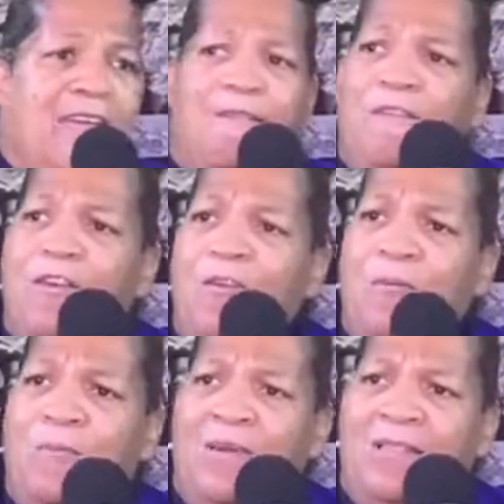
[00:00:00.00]
if you're
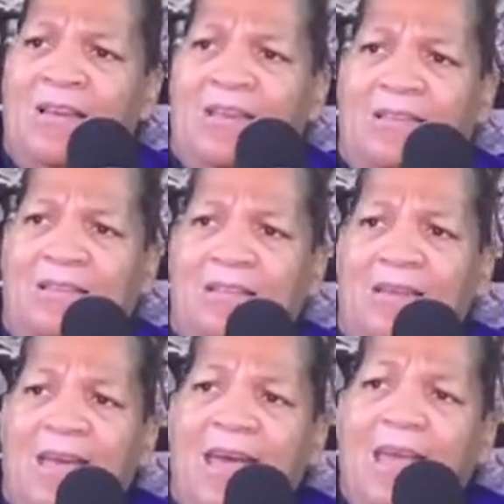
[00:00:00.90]
willing
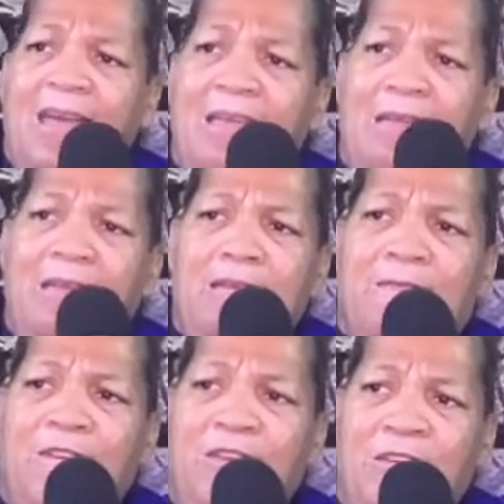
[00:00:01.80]
and if
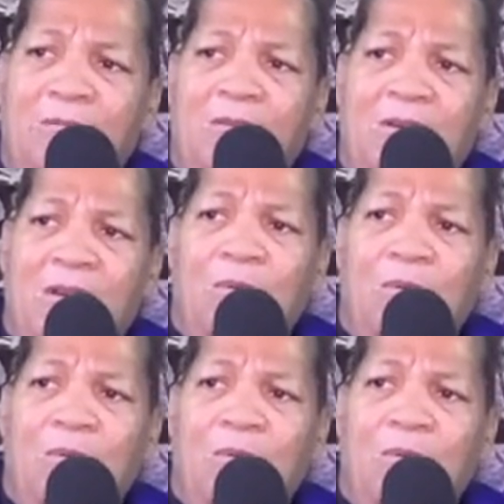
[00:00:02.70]
you